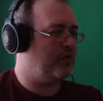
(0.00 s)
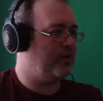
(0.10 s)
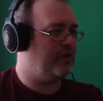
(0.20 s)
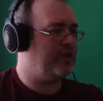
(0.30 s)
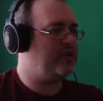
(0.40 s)
run
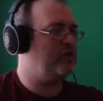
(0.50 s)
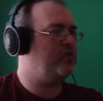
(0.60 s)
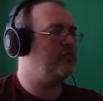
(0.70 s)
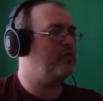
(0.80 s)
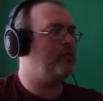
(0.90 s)
on it. This
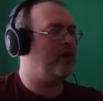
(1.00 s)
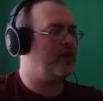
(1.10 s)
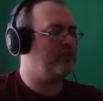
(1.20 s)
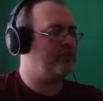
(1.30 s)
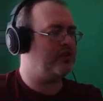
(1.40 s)
is useful when
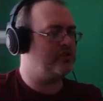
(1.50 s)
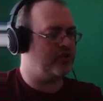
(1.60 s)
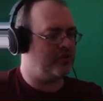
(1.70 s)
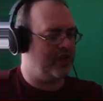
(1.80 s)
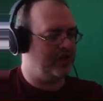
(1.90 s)
harder turns
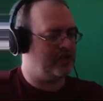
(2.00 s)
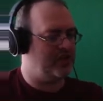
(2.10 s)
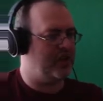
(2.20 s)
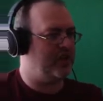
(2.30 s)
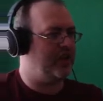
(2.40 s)
are
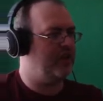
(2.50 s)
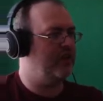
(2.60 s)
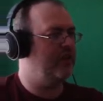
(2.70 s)
necessary.